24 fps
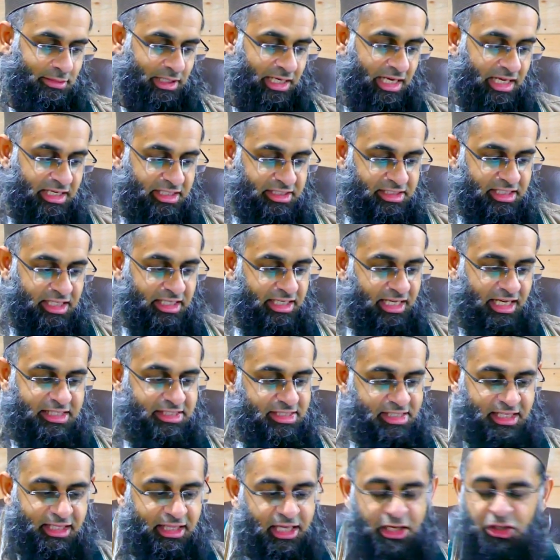Indeed, I
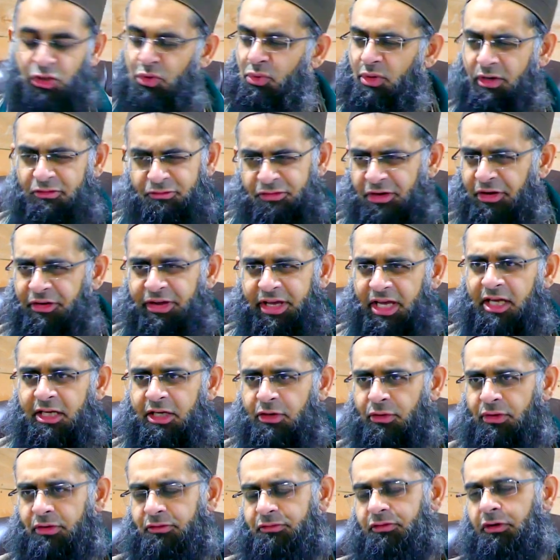see that you are very
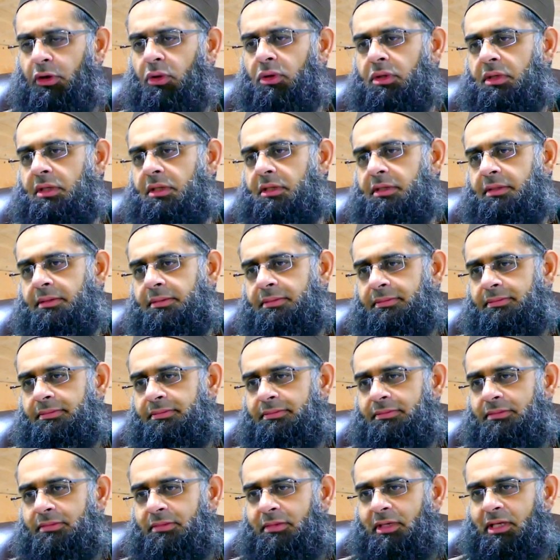ignorant folk."
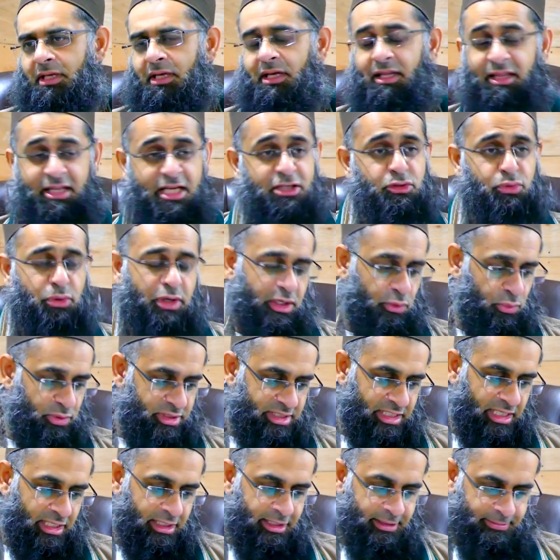That's what he would
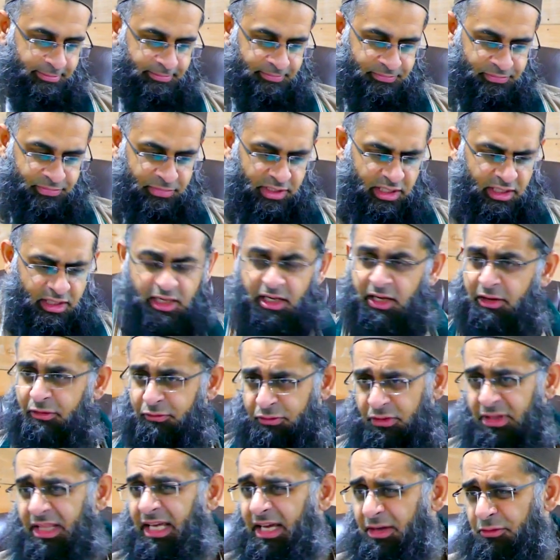tell them.
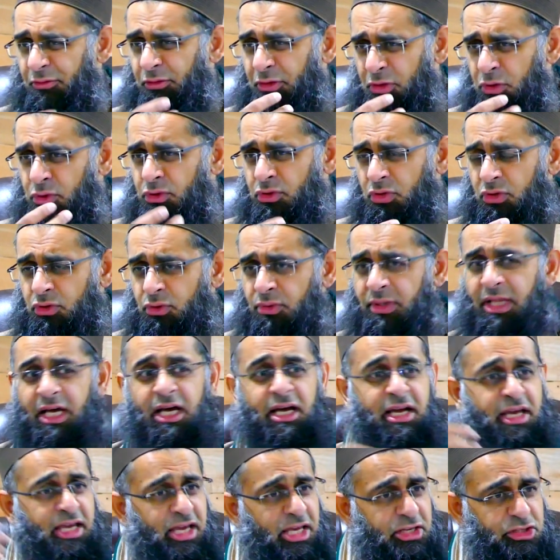For that, for you to do that
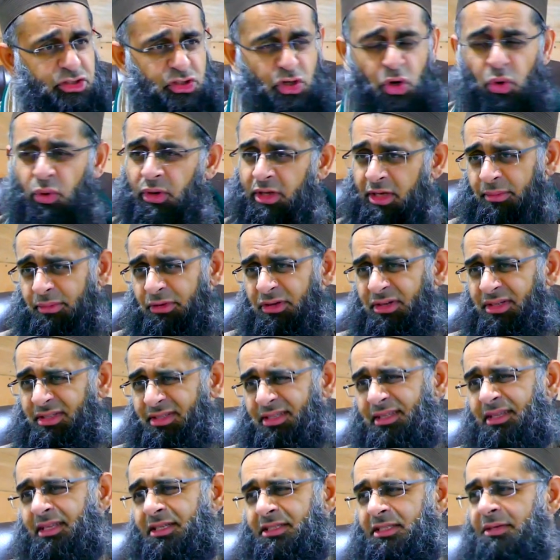against your whole
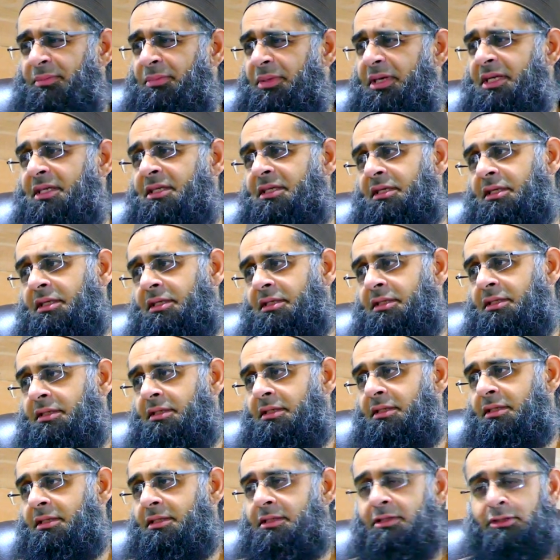community, that's a big deal.
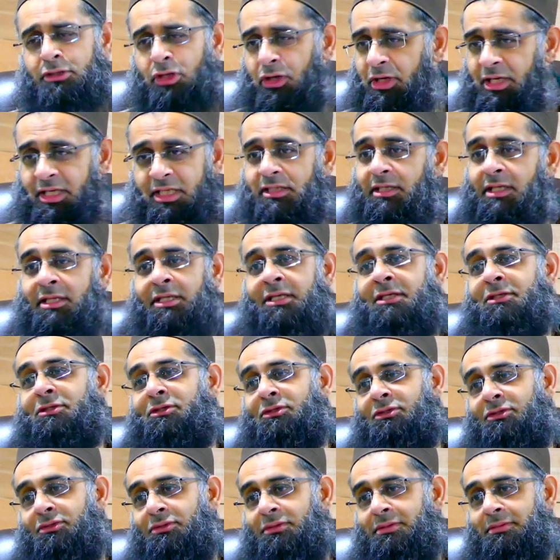It's not an easy thing to
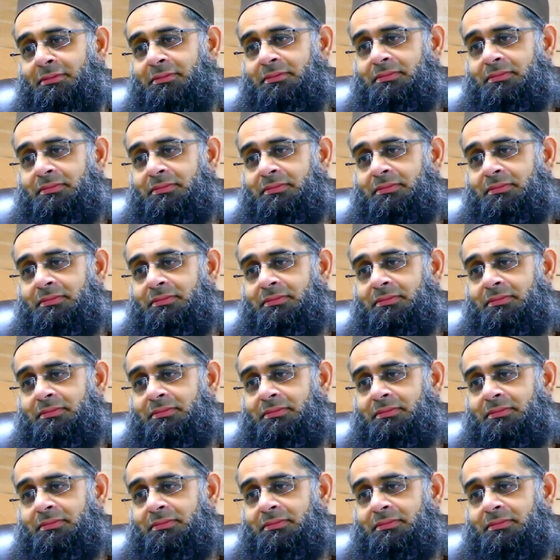do.